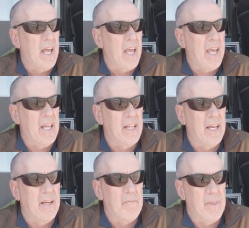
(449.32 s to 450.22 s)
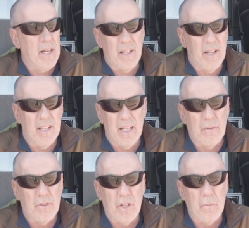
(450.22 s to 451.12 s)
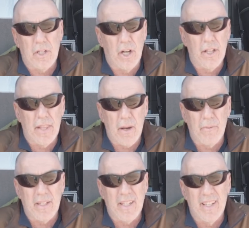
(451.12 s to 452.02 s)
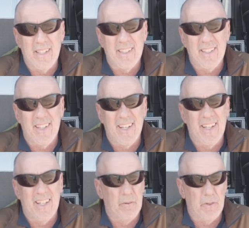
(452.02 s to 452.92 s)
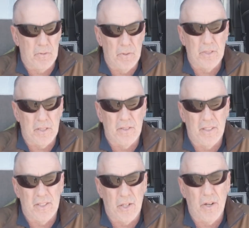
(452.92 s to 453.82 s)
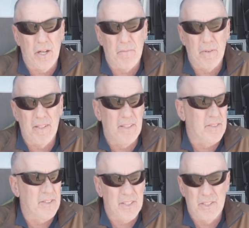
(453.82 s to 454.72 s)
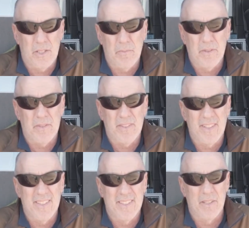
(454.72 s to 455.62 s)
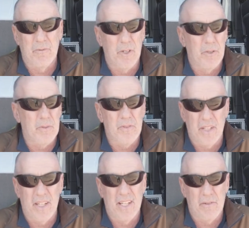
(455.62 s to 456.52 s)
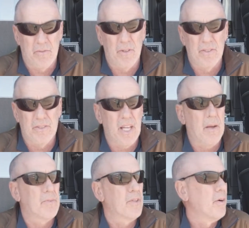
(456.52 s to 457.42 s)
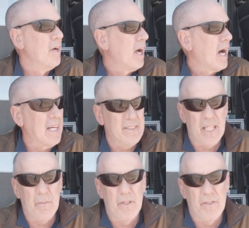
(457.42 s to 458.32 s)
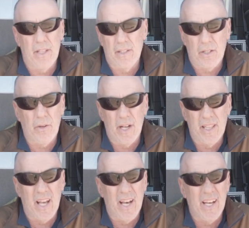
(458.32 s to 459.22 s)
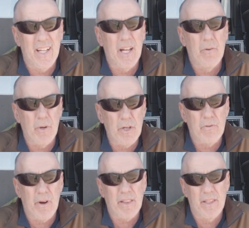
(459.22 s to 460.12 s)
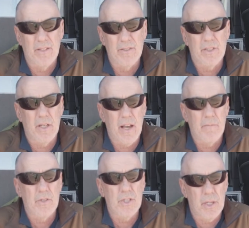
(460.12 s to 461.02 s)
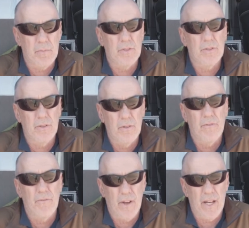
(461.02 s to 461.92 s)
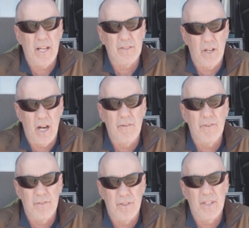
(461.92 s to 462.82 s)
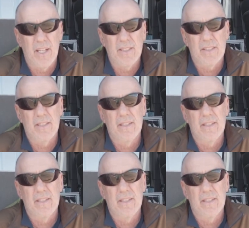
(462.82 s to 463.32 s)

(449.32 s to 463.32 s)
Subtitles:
And then he was going to be gone that weekend, and they were supposed to show up. And these aren't the cheapest things in the world to be sitting on a front step. So I was able to go online and redirect those to have them shipped to a FedEx office location.